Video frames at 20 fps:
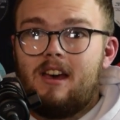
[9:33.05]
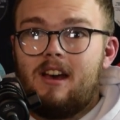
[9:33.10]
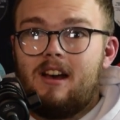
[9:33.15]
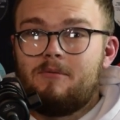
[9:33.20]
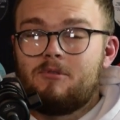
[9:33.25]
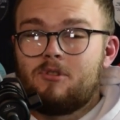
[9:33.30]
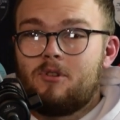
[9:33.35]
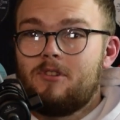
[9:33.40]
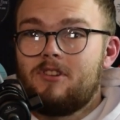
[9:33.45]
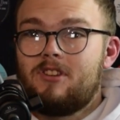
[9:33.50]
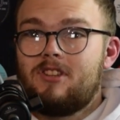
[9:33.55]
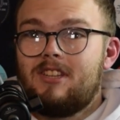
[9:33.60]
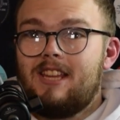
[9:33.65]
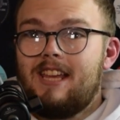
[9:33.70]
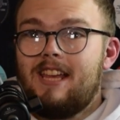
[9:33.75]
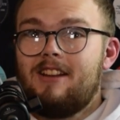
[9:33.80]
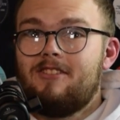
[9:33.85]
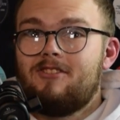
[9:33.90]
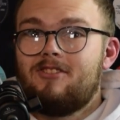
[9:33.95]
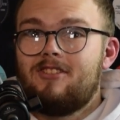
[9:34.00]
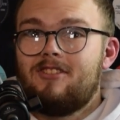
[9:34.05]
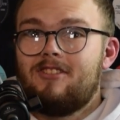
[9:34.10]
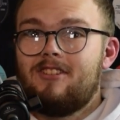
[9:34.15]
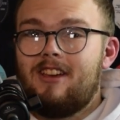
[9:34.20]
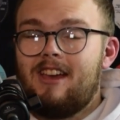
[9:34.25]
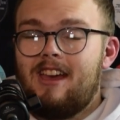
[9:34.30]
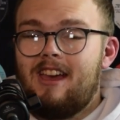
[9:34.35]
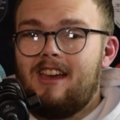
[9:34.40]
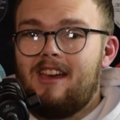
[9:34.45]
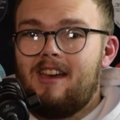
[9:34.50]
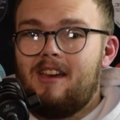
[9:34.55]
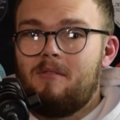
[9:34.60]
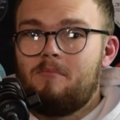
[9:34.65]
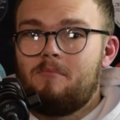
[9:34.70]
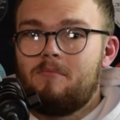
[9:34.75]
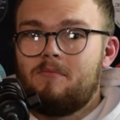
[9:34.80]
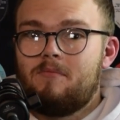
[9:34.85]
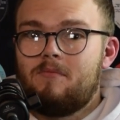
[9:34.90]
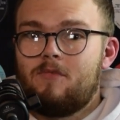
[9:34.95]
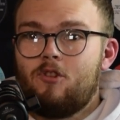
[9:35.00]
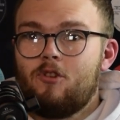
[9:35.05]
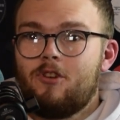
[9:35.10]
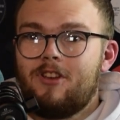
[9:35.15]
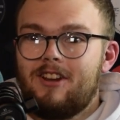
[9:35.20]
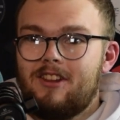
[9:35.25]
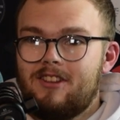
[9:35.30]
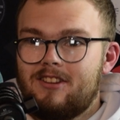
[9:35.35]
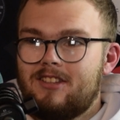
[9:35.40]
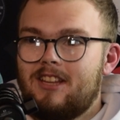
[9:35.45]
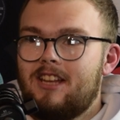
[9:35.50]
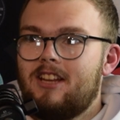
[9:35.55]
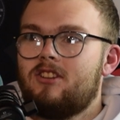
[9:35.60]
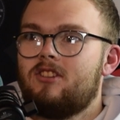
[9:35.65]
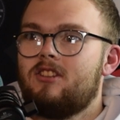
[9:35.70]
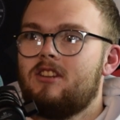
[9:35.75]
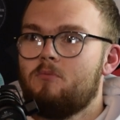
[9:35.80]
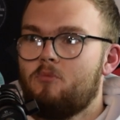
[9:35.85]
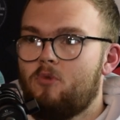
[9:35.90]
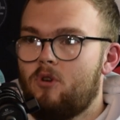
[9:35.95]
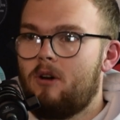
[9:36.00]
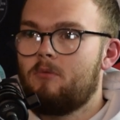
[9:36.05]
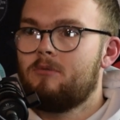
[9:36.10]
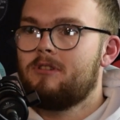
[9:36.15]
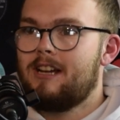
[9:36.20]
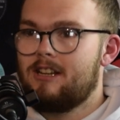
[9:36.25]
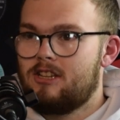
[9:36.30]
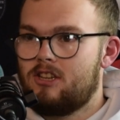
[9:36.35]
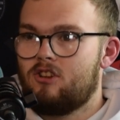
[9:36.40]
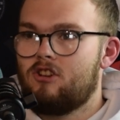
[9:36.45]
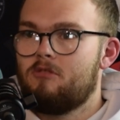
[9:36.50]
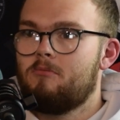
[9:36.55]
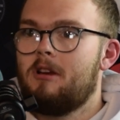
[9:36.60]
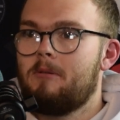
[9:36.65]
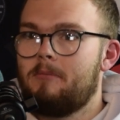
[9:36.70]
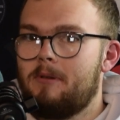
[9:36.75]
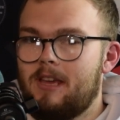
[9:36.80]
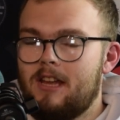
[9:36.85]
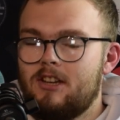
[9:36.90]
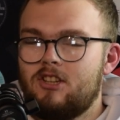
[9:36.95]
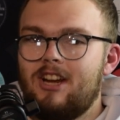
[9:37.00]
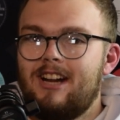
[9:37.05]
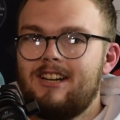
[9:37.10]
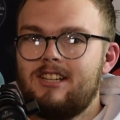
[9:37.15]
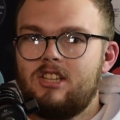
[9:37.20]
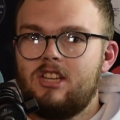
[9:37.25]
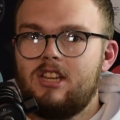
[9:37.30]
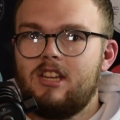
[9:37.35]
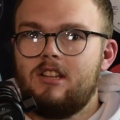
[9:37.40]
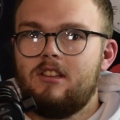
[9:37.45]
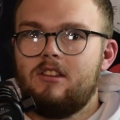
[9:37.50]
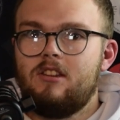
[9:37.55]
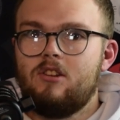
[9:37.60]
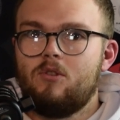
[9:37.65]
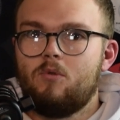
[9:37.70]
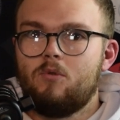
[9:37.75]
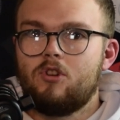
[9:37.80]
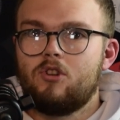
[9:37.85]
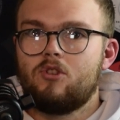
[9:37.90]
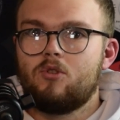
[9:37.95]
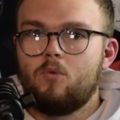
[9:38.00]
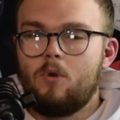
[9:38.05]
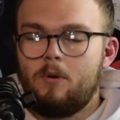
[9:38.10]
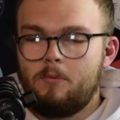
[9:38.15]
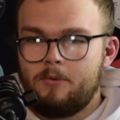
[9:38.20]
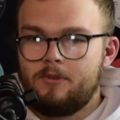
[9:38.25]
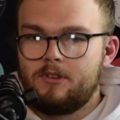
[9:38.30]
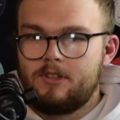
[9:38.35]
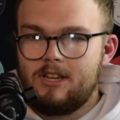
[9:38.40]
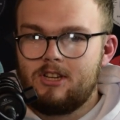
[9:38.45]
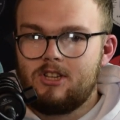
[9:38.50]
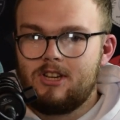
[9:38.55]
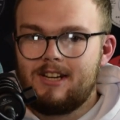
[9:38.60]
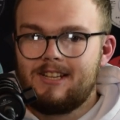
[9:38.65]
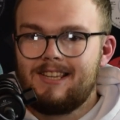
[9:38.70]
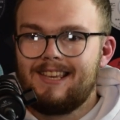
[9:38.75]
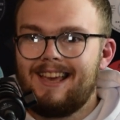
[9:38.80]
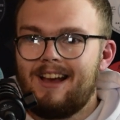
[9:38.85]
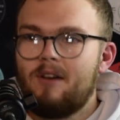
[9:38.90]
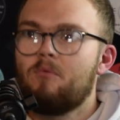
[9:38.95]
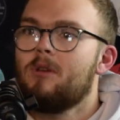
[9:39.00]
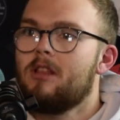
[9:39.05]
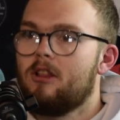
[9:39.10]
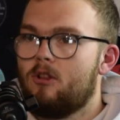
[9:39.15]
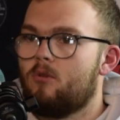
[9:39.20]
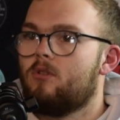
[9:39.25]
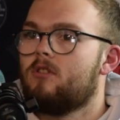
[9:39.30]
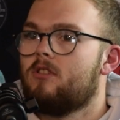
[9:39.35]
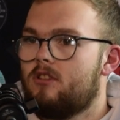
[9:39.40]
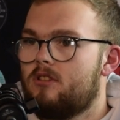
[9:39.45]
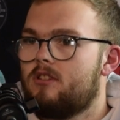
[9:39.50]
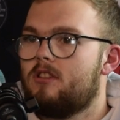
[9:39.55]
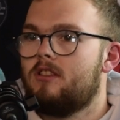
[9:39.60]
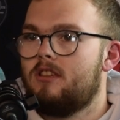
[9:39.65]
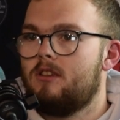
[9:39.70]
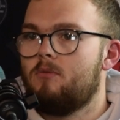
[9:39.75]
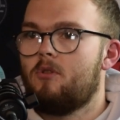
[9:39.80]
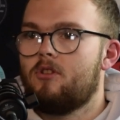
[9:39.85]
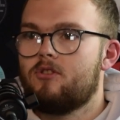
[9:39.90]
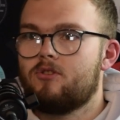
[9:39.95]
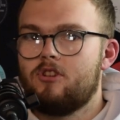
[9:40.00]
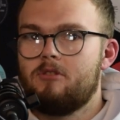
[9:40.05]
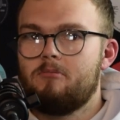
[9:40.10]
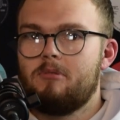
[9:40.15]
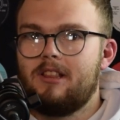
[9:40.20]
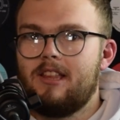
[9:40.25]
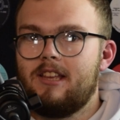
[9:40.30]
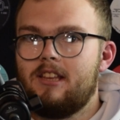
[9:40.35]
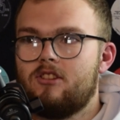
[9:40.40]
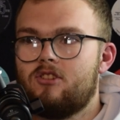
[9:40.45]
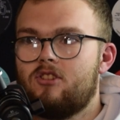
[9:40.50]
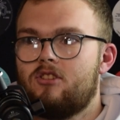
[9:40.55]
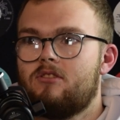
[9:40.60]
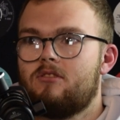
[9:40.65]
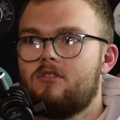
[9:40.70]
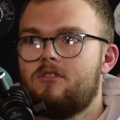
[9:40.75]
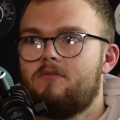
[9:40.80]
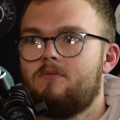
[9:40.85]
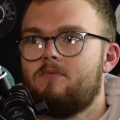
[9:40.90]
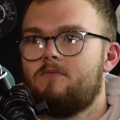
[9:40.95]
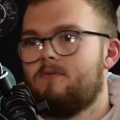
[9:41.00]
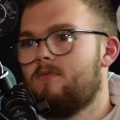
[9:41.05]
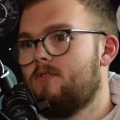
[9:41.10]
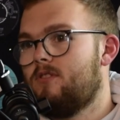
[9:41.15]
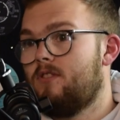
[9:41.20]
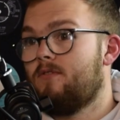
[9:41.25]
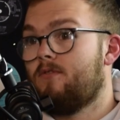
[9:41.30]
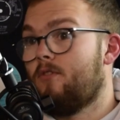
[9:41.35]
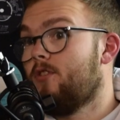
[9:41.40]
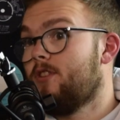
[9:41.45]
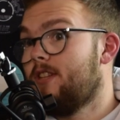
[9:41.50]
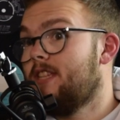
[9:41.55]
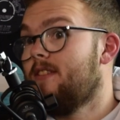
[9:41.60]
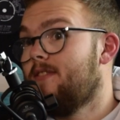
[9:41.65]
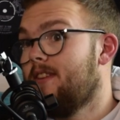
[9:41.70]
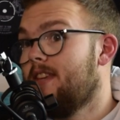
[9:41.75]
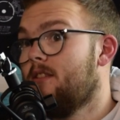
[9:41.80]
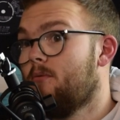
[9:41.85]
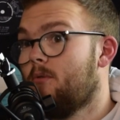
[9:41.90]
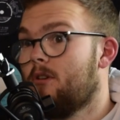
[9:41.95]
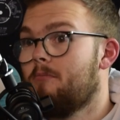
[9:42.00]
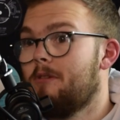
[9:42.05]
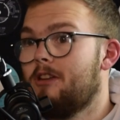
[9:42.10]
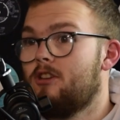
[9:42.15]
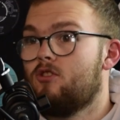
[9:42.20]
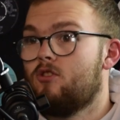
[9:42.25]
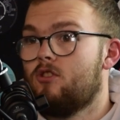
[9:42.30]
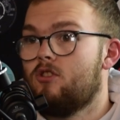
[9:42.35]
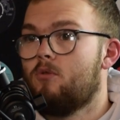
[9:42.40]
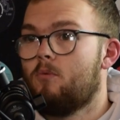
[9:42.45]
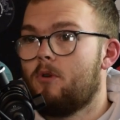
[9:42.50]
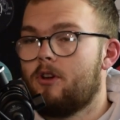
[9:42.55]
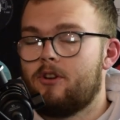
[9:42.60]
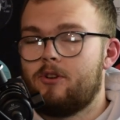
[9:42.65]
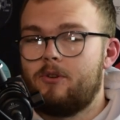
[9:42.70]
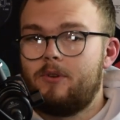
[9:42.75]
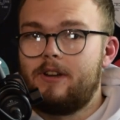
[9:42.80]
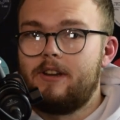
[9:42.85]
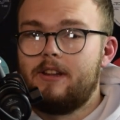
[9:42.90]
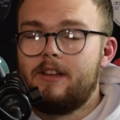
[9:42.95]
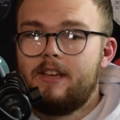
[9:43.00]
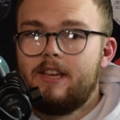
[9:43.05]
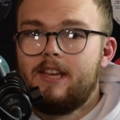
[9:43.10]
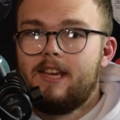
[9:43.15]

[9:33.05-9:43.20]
I was on stage, um, looking at the stage, seeing what I was actually going to be up against. You actually, you don't just go out on stage, you actually get a wee look just to see what it's going to be like, just because it's for T V. They want to make sure you know what you're doing.